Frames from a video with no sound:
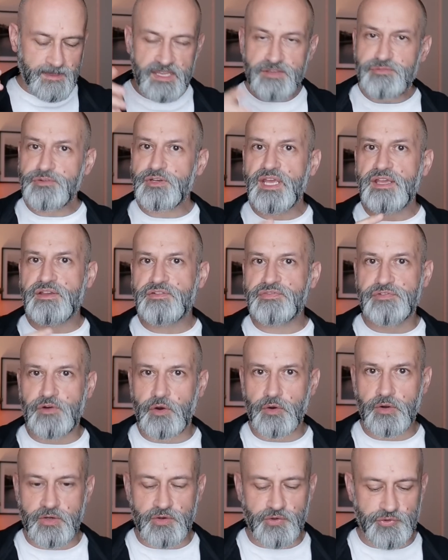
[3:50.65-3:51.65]
if you take
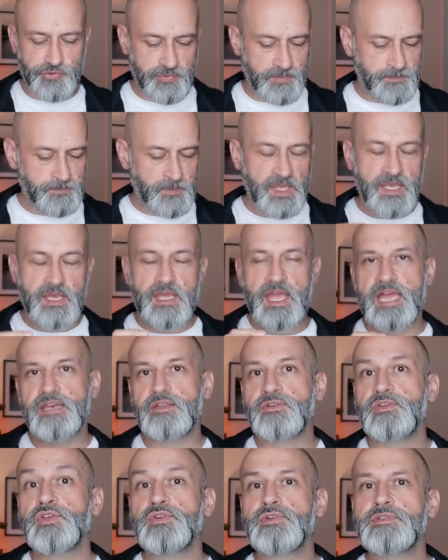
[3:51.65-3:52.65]
photos and
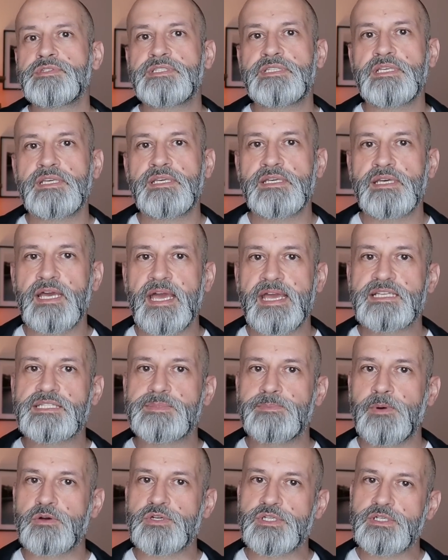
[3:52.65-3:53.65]
you use the
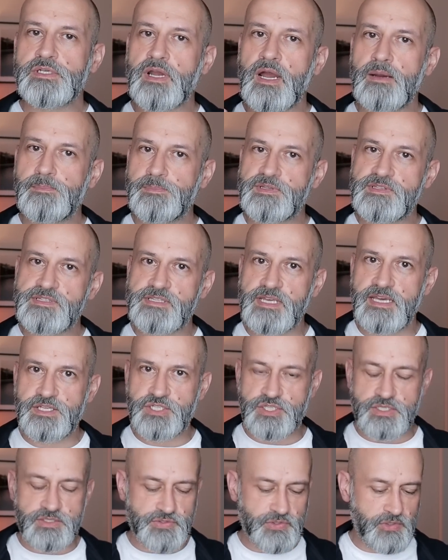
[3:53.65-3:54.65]
exposure
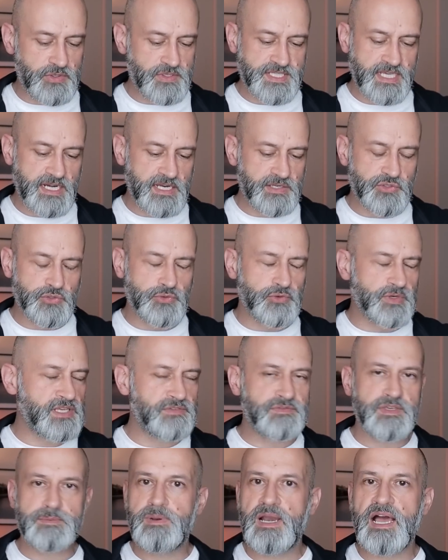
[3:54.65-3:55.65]
compensation, so you set it to
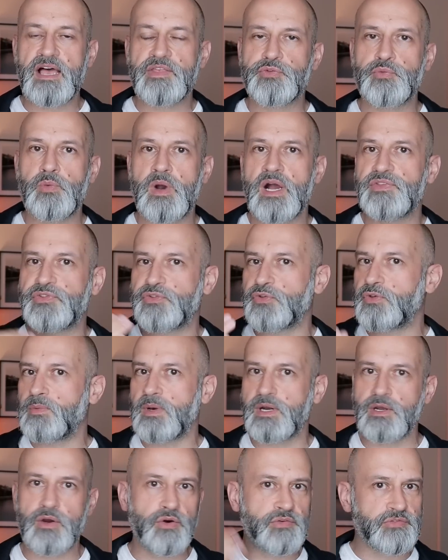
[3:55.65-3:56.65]
EV plus one, so you
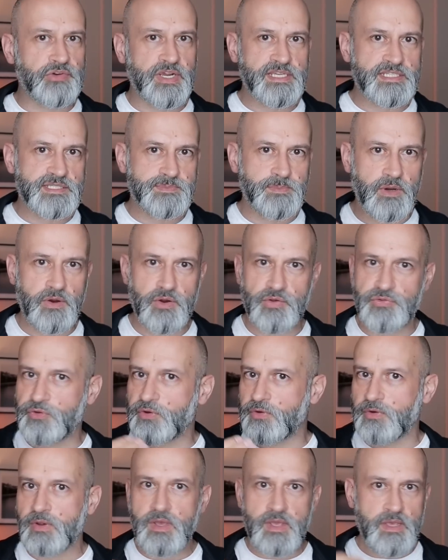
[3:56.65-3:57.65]
want to overexpose,
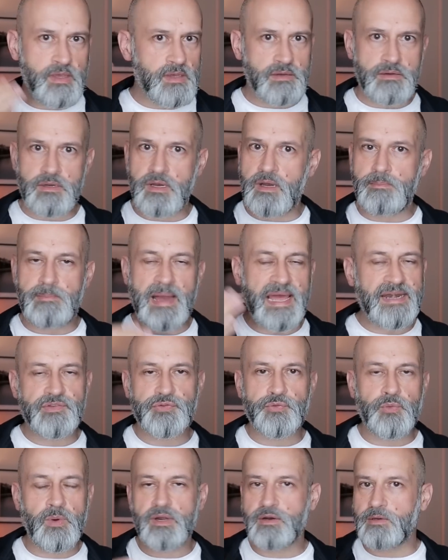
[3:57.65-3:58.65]
or
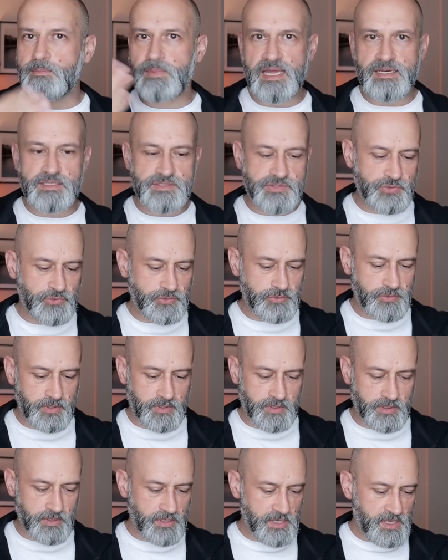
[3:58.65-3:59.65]
minus one or minus two
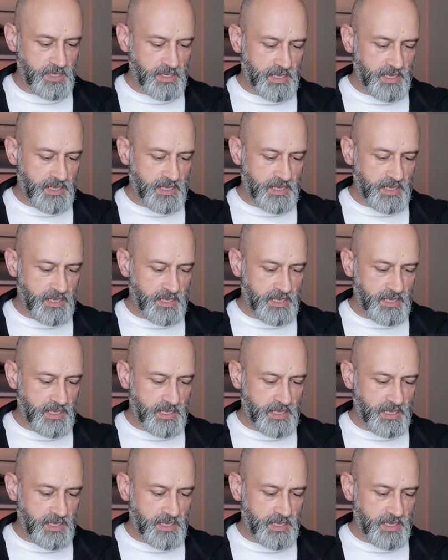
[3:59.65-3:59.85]
or